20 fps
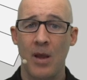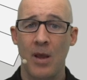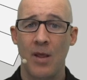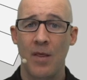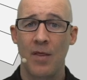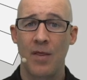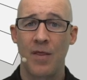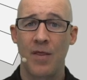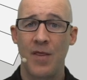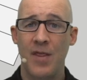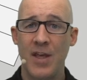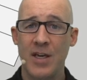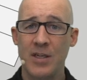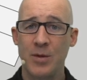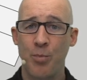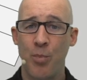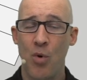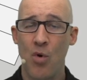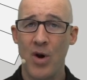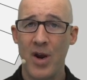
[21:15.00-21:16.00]
this
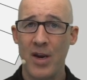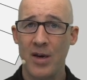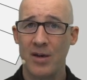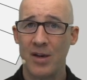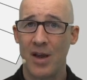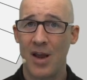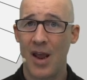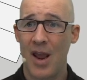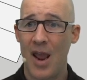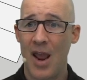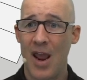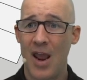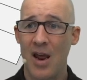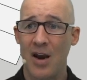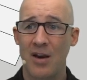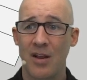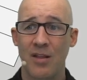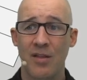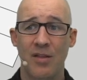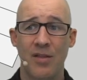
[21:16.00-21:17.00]
point
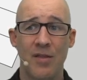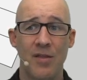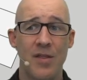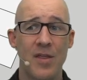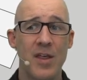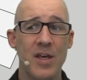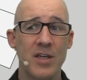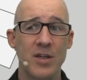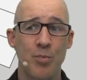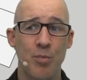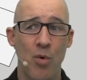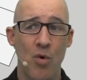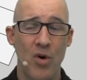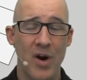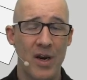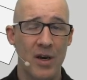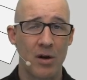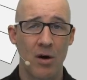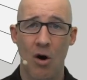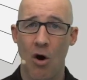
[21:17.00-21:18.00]
and this
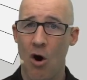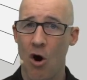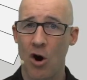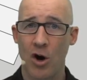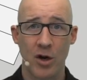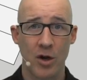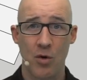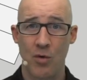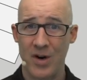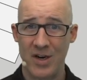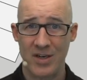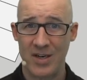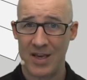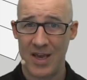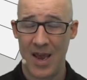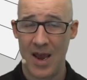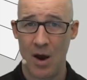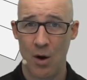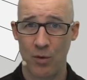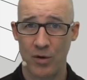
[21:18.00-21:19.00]
point aren't going to
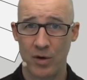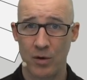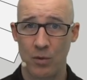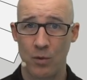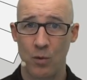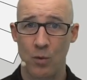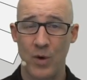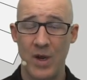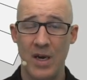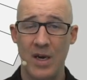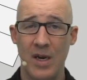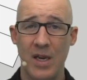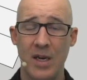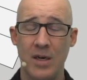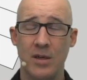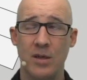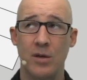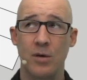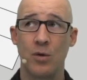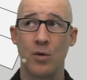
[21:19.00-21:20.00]
count. We
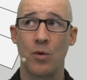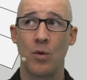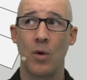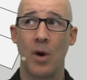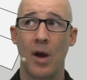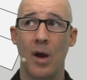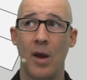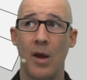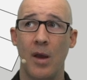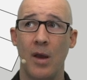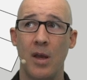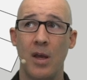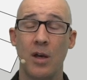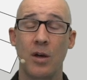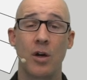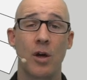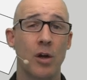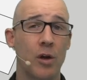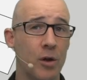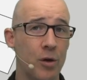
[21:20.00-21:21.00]
need to
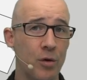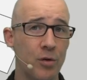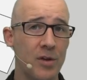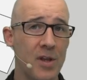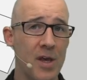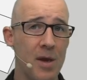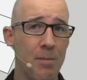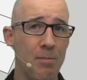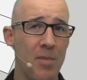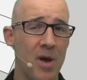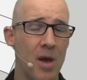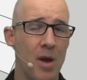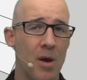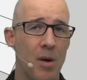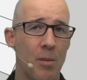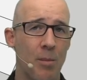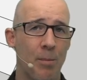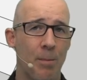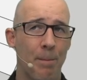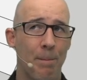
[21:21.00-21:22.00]
include them,
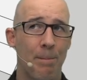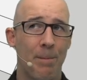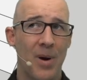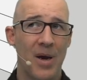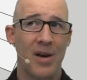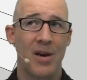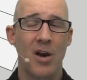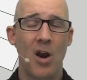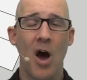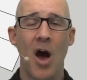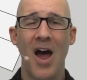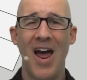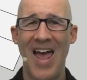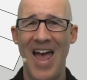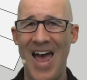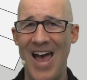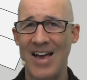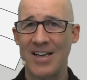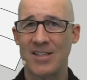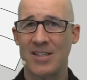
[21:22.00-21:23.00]
but not
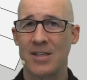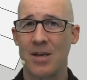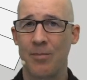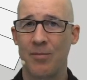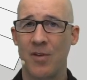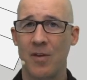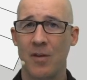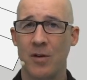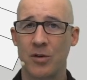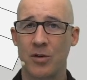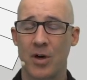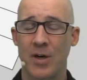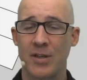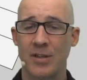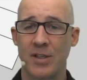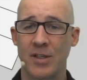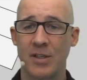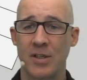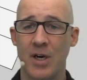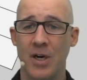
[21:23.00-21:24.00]
as something that draws
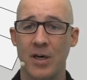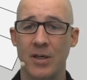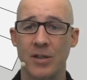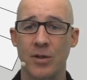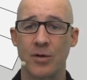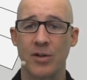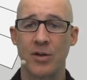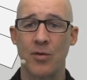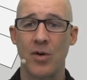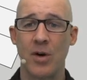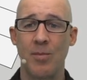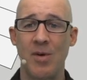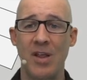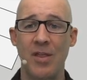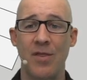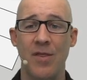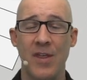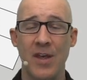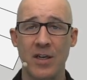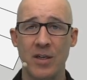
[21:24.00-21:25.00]
the stair. So it's going to be
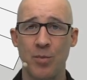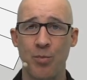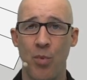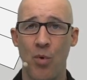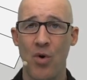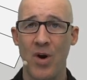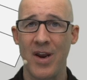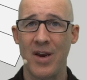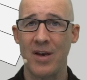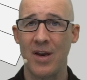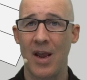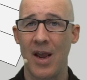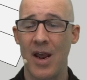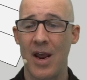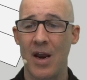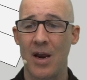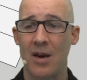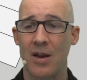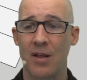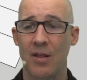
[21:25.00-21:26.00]
this point
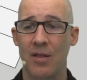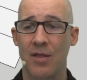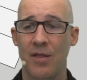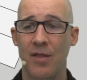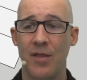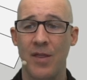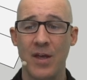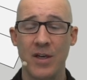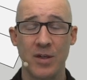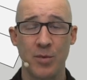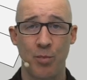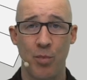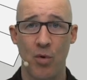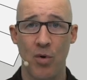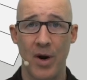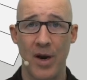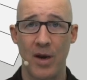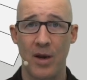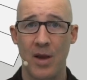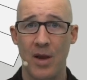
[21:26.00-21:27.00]
and this
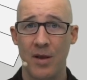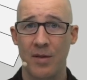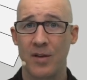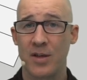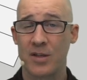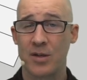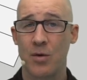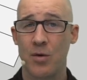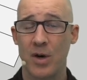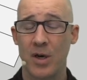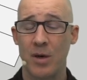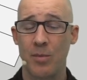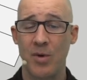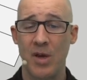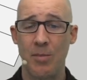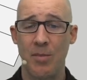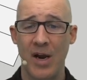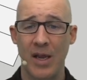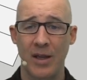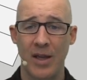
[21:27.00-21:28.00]
point that's going to
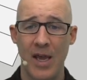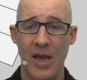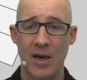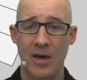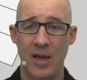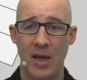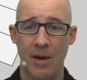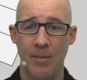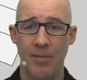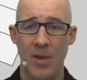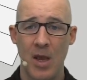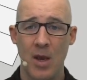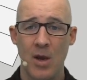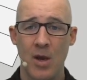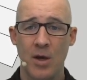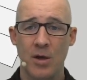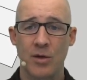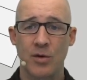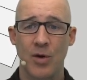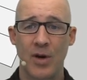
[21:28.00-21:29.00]
be my landing.
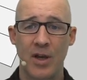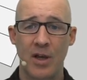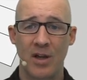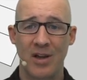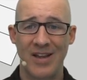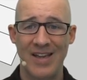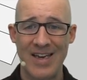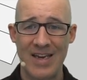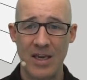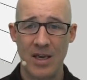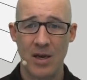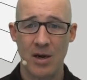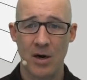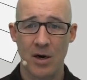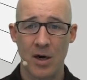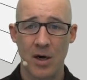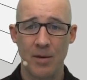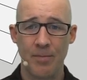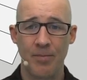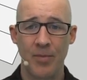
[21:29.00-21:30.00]
So I click
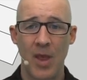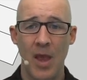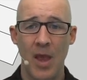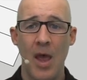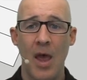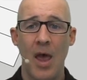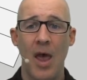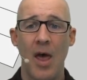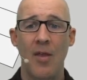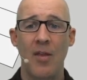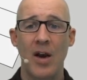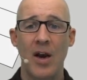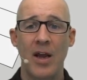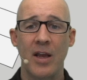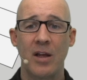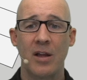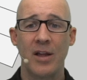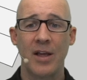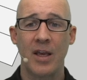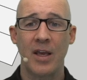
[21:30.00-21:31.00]
here, and then I
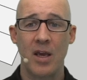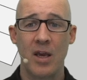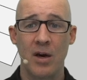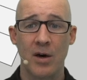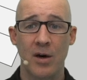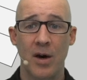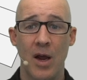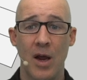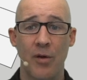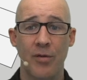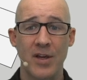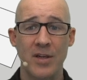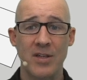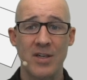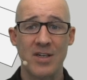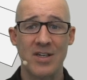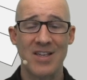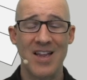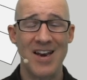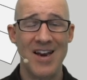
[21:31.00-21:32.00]
click here. Now this
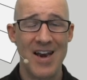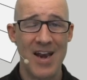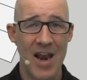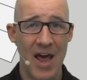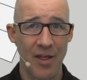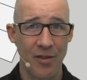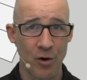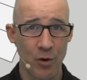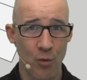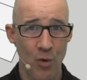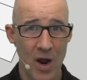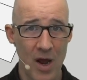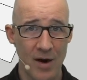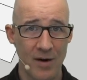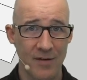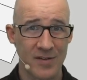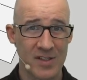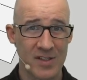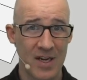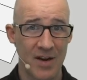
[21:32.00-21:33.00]
is another run
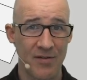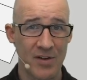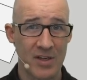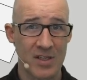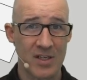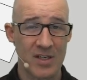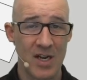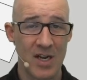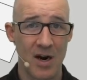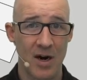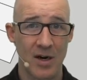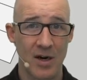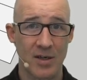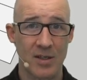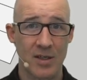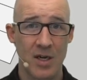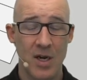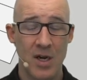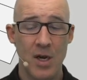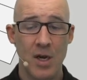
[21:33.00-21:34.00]
of 7
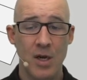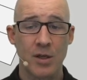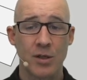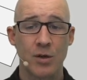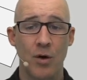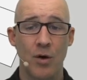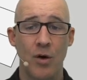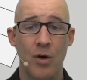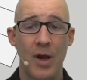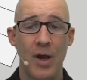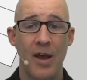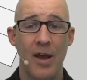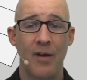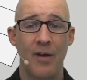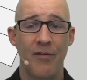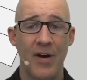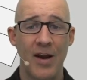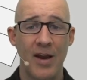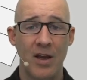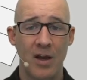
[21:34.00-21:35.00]
stairs. So
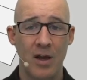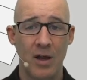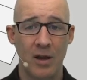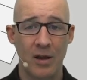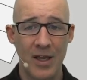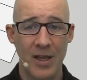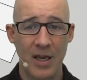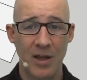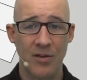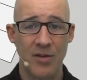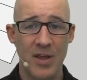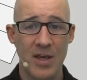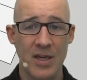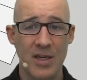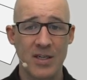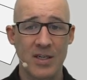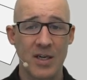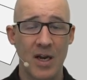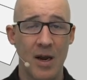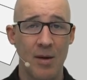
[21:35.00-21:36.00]
if I click
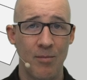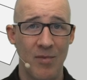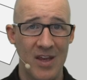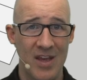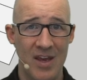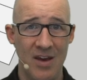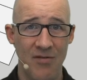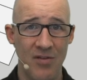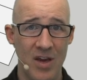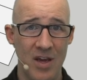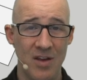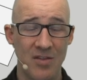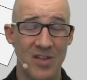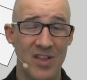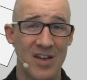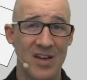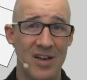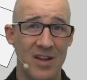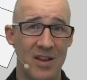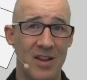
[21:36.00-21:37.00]
this, I'm giving it
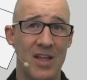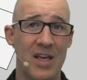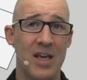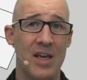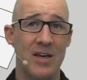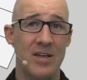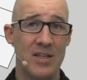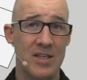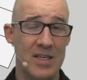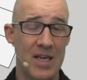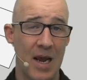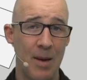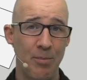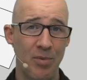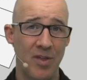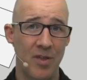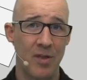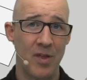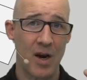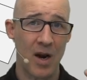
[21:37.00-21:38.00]
the
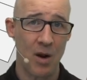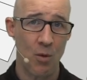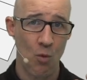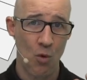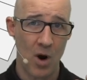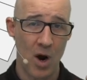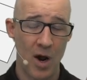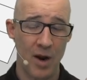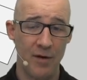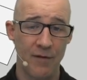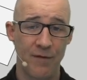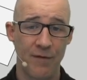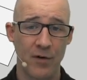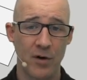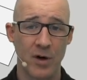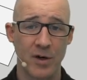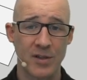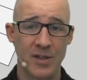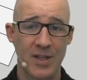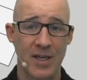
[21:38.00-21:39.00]
depth that I want
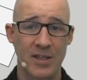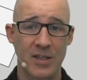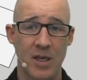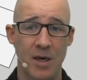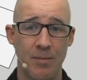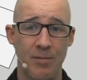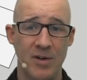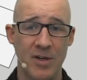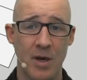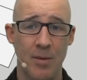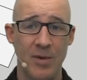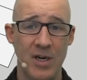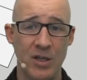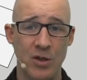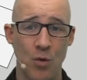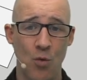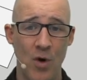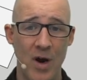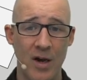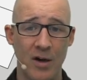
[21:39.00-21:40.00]
first. That's going to tell me
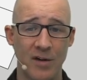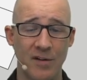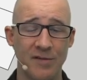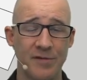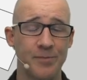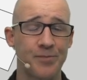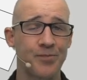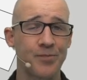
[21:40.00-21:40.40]
12.